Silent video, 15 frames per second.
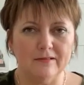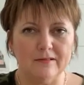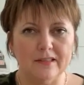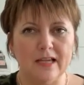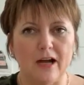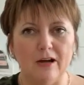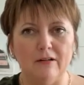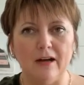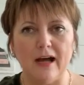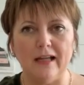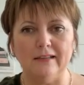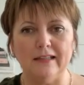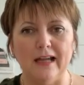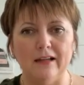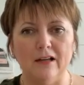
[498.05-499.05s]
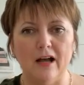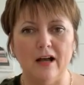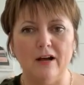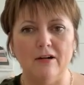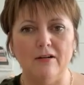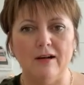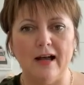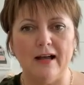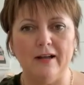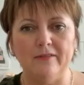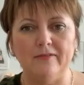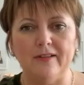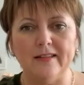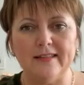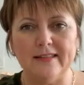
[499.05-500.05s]
So I let go
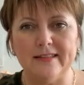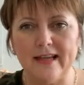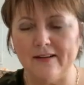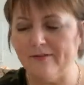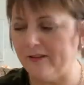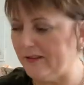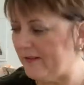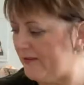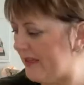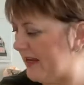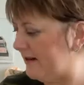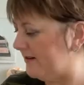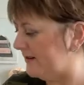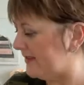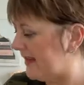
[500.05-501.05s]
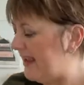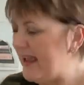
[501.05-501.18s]
of several of those.